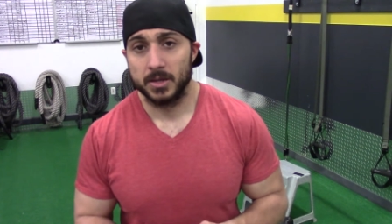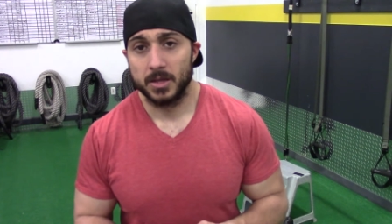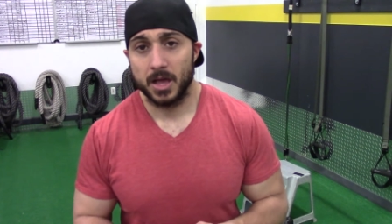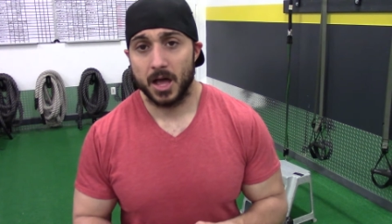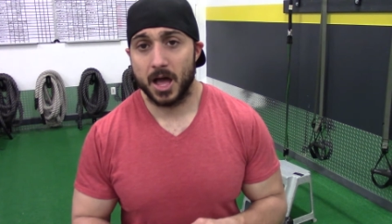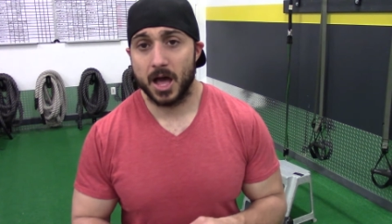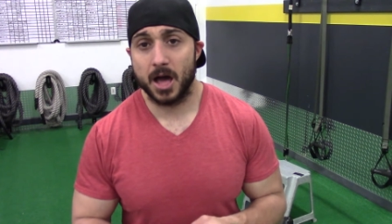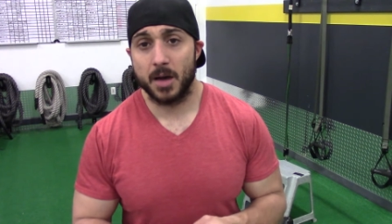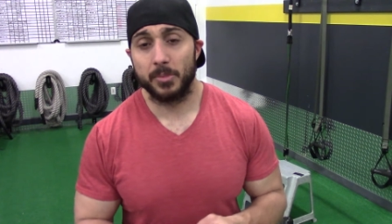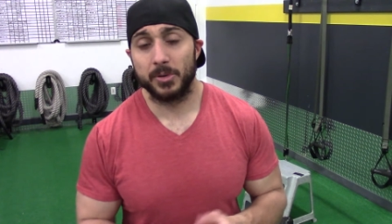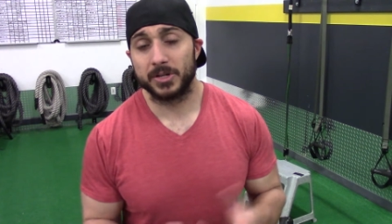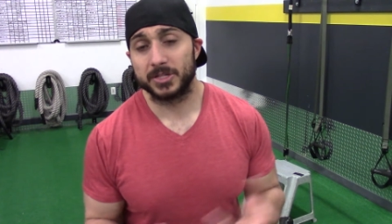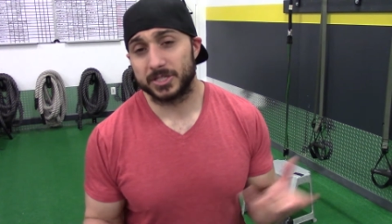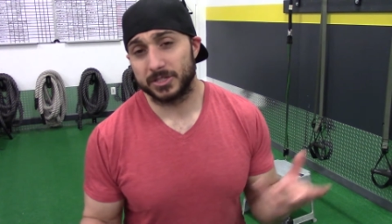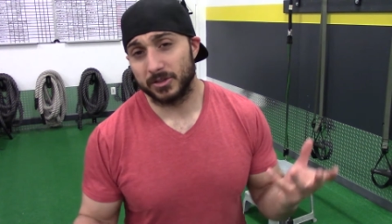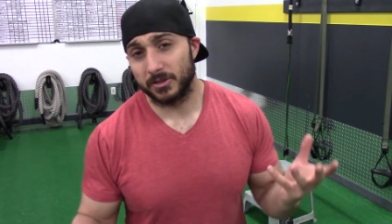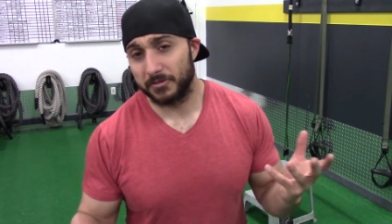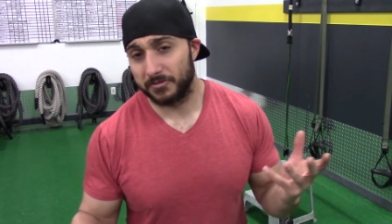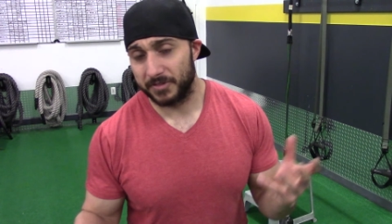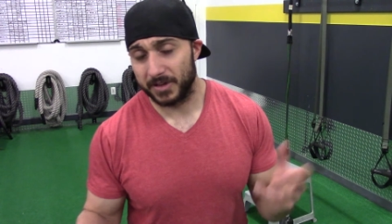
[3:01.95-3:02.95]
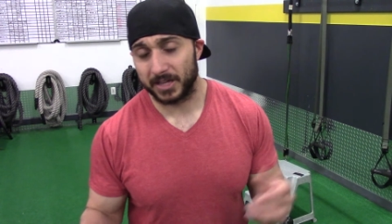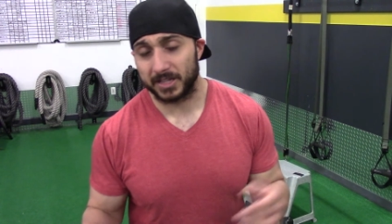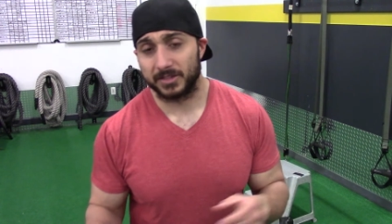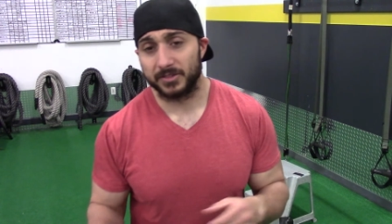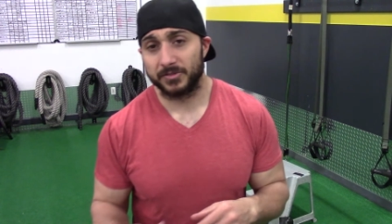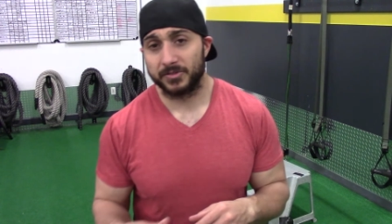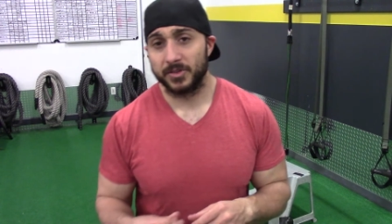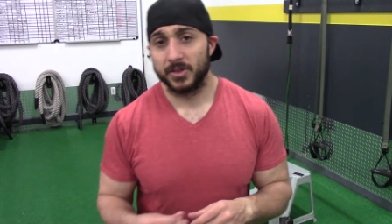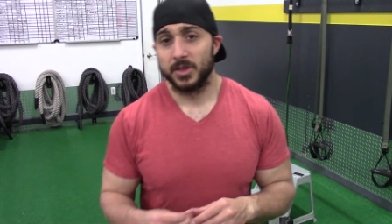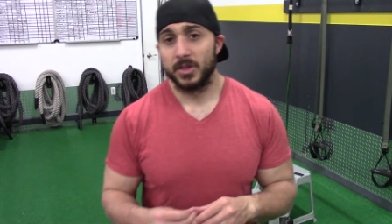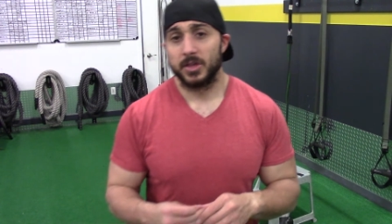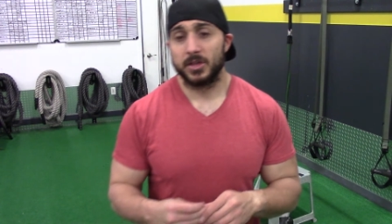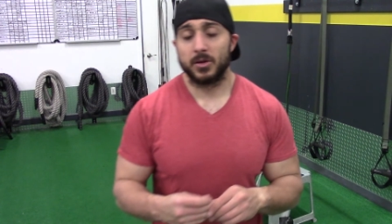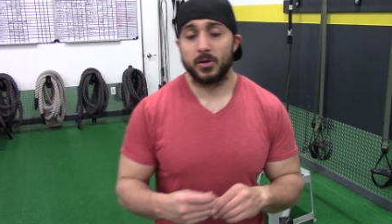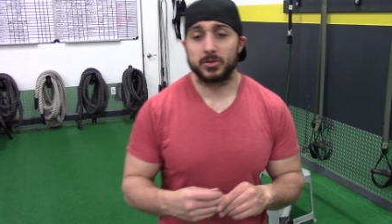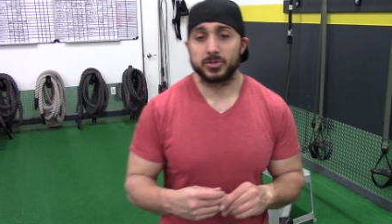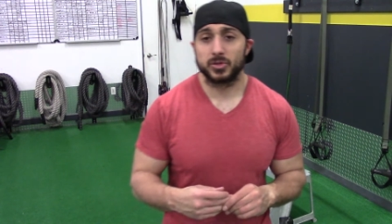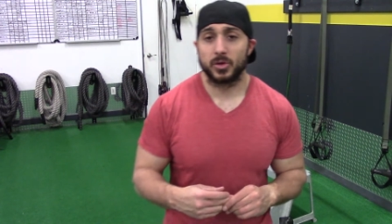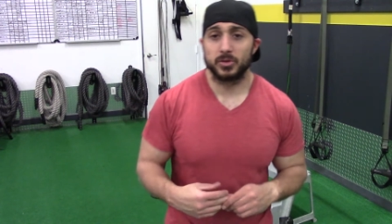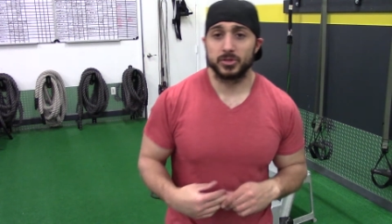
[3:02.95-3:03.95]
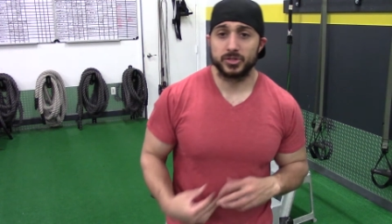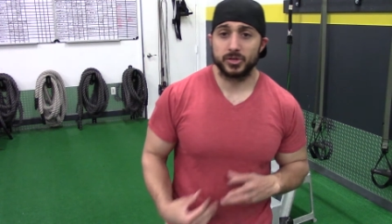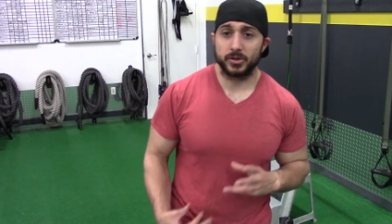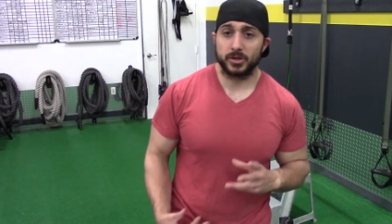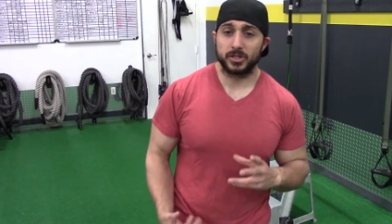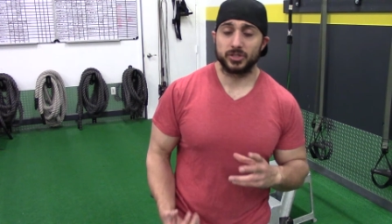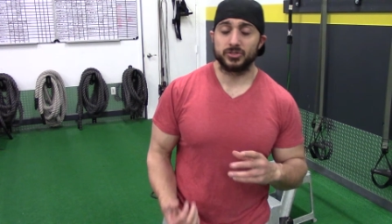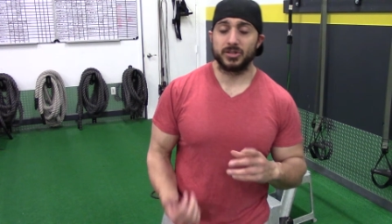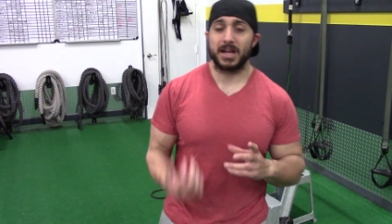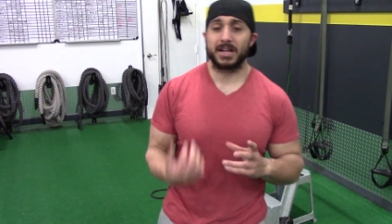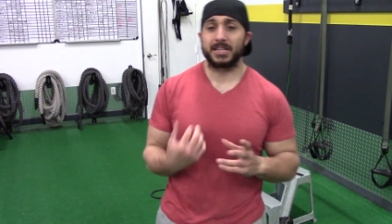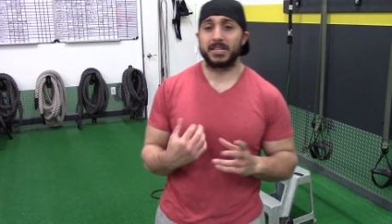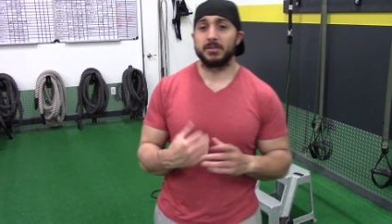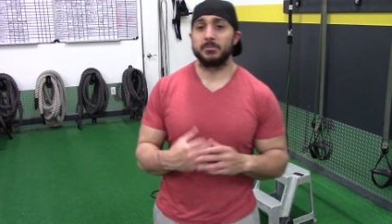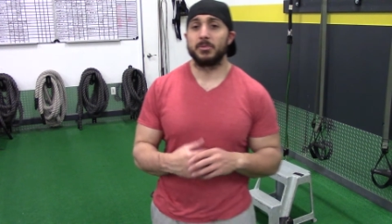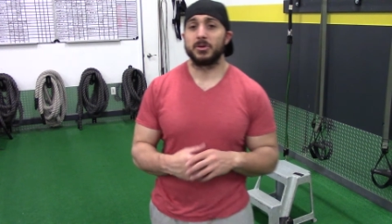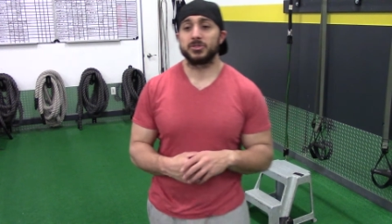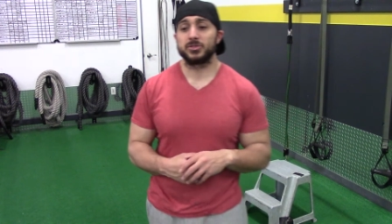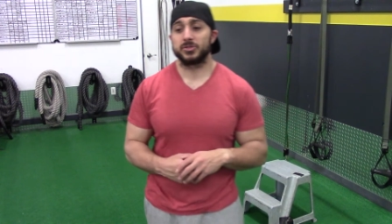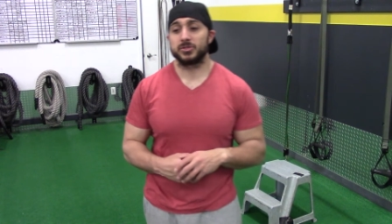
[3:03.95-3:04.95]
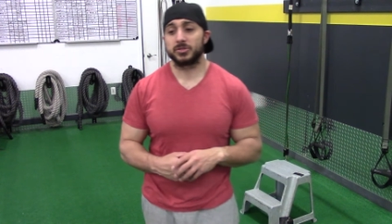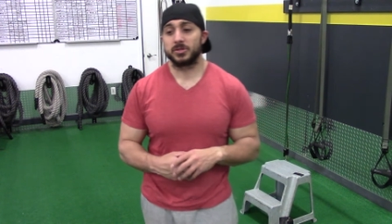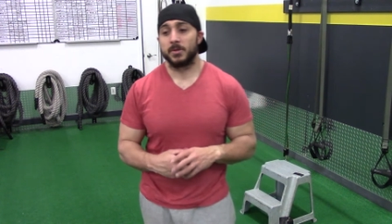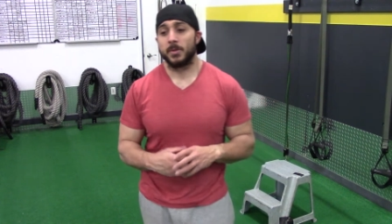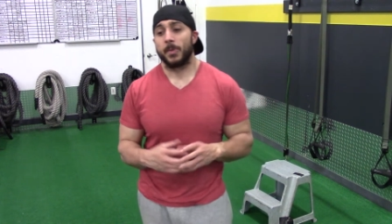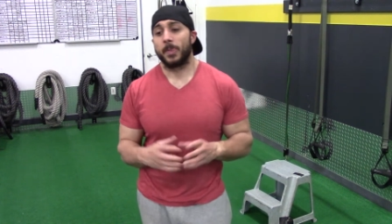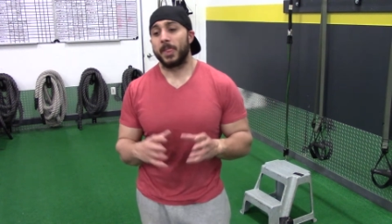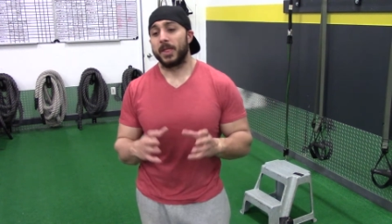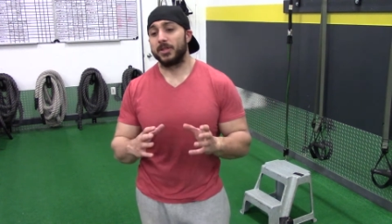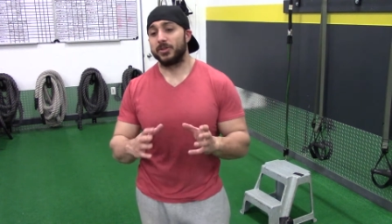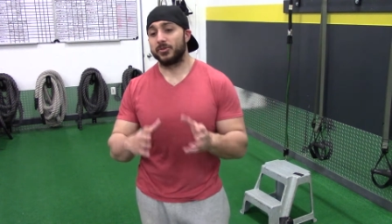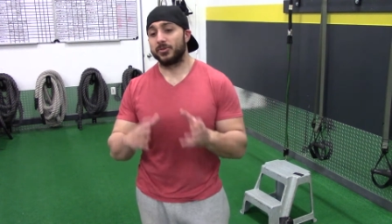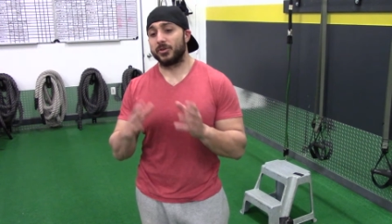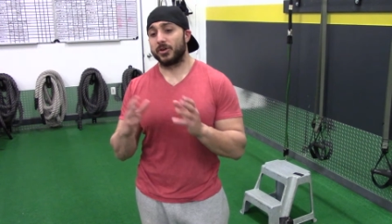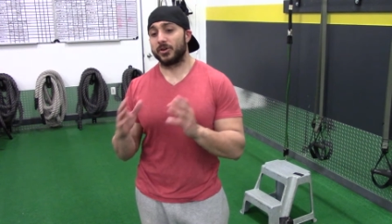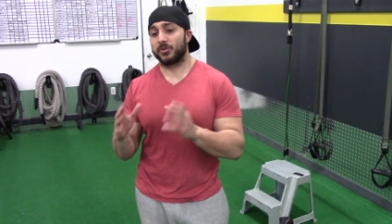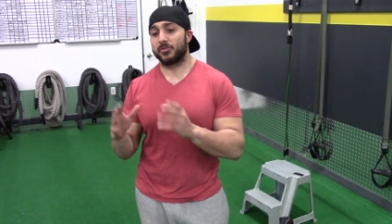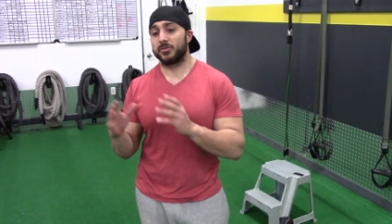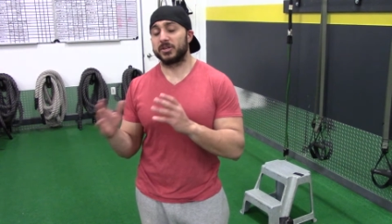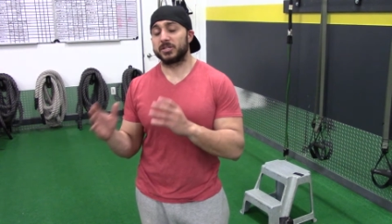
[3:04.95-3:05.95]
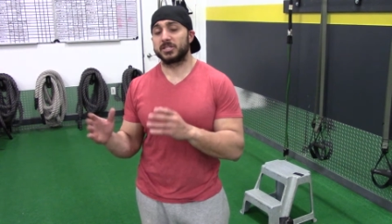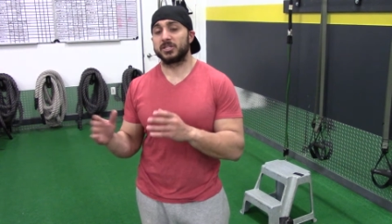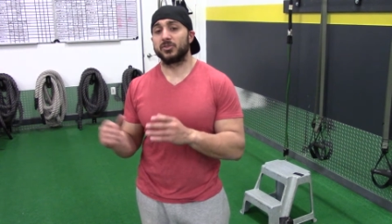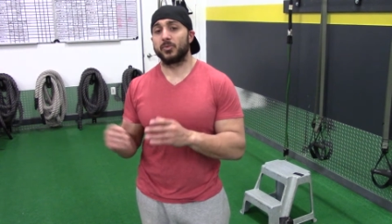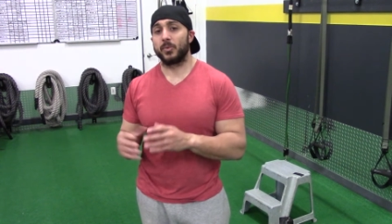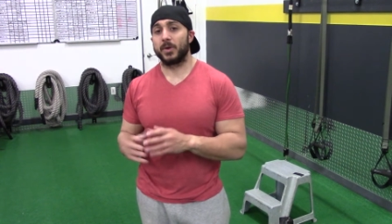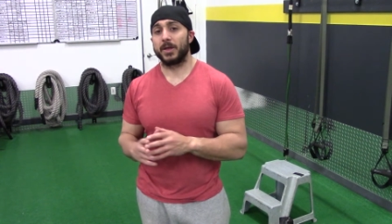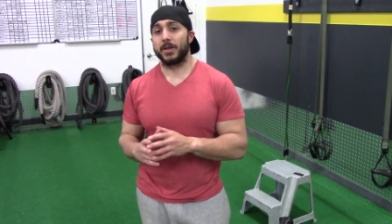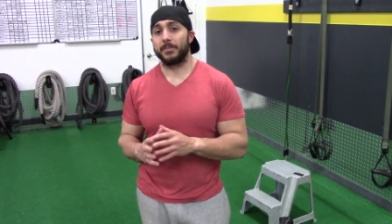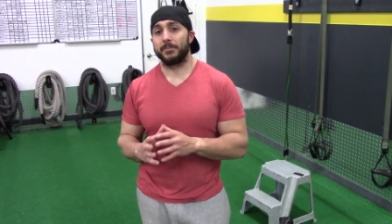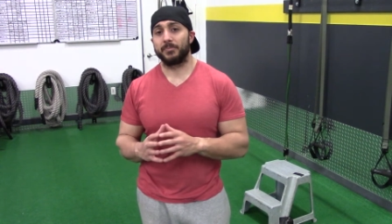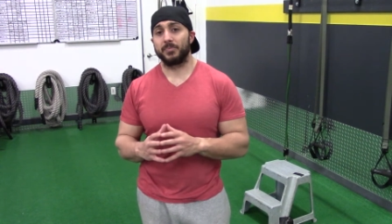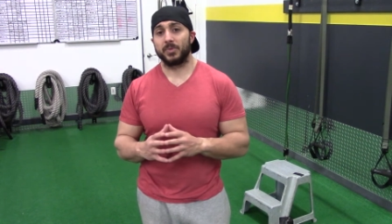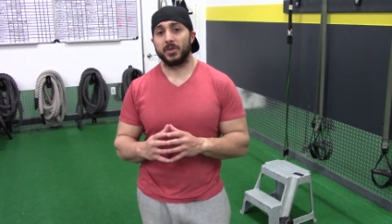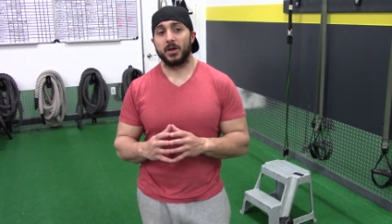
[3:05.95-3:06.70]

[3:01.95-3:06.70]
but it's still effective. As long as you're contracting the muscles and you're increasing the weight